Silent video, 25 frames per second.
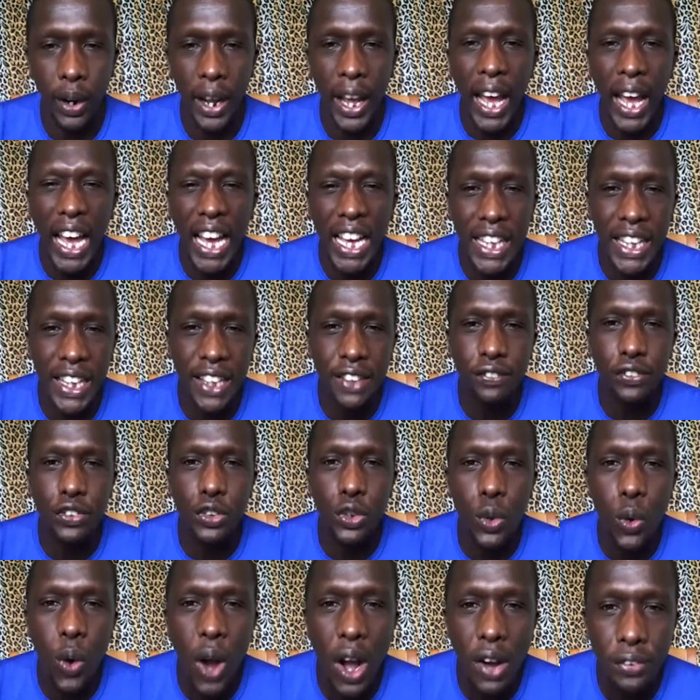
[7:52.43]
Hey, if
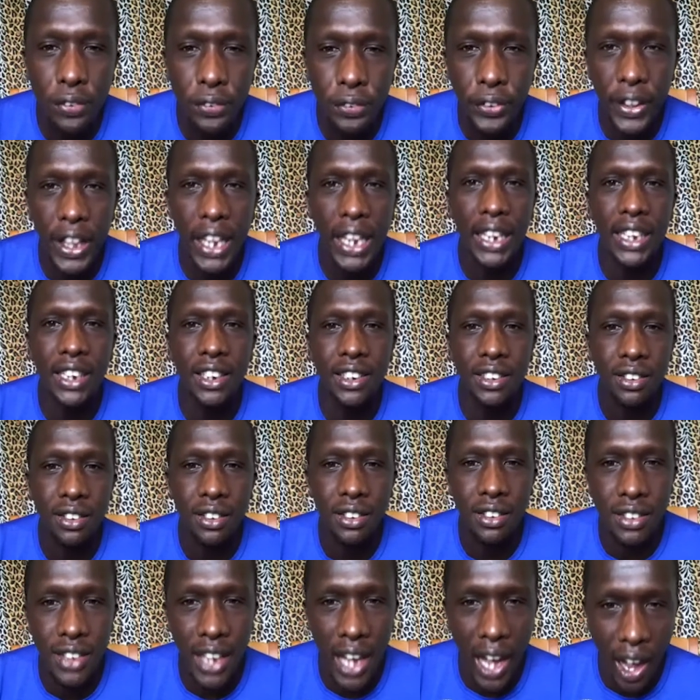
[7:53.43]
you are feeling
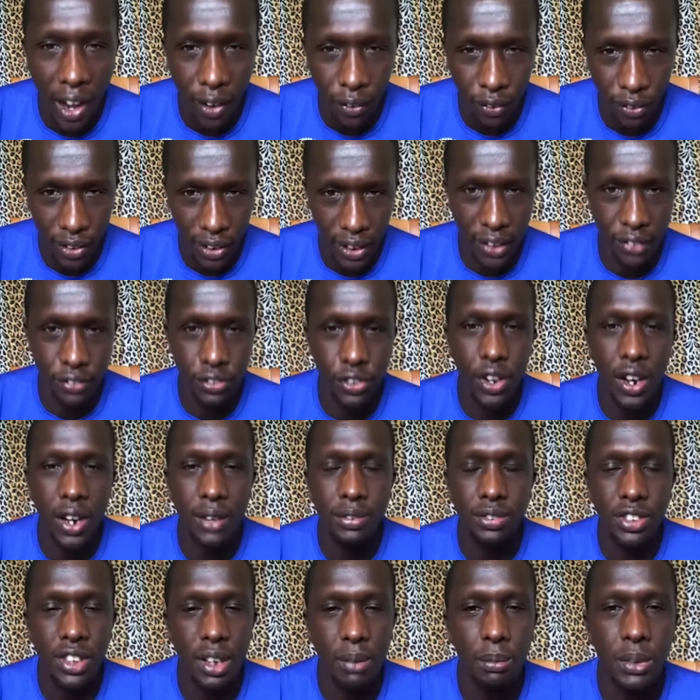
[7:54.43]
down, if you
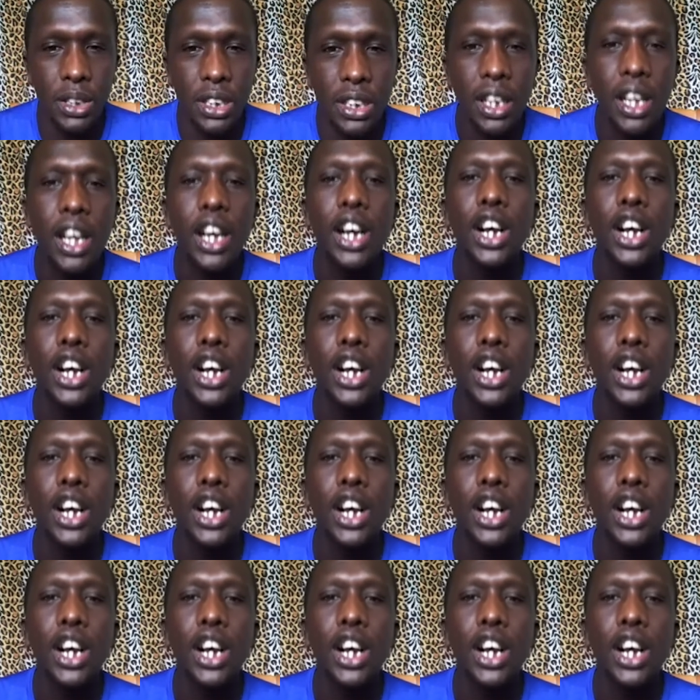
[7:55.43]
have something,